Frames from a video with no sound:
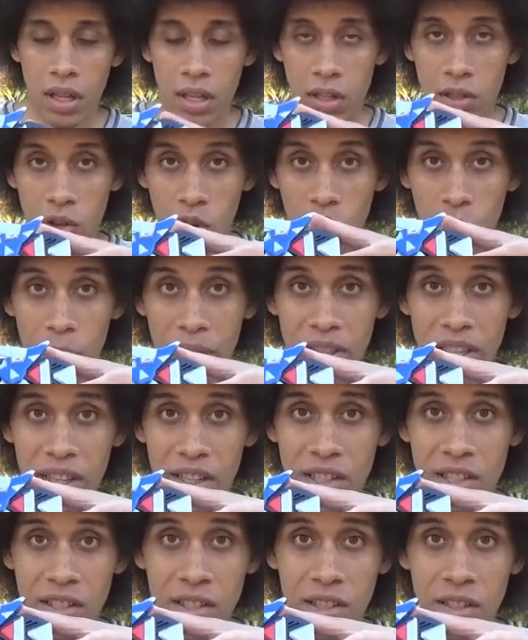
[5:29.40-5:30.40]
you open
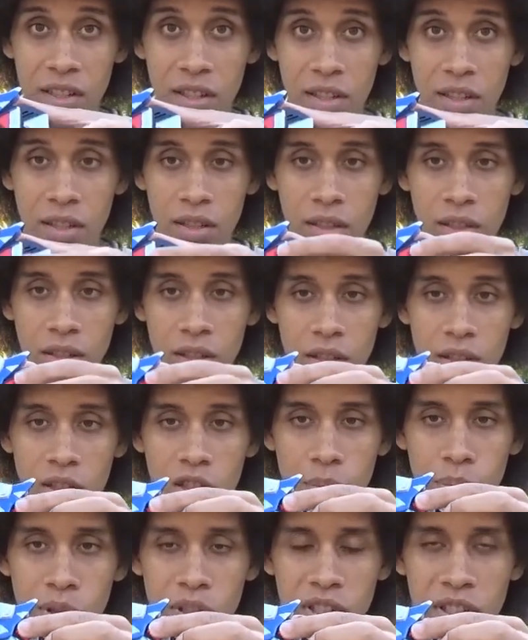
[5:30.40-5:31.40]
this,
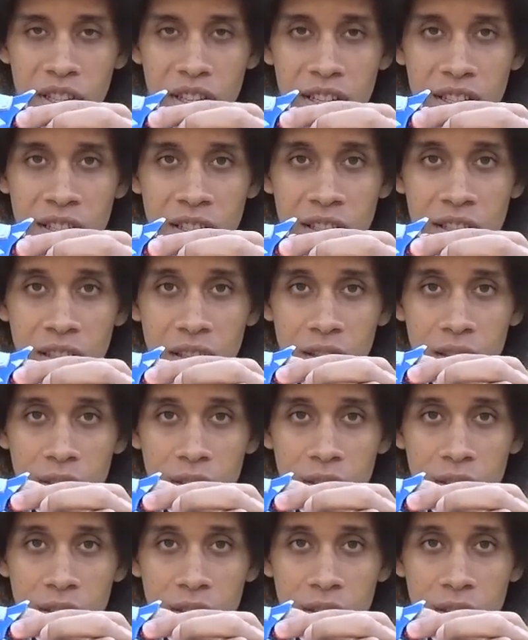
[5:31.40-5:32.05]
you push this,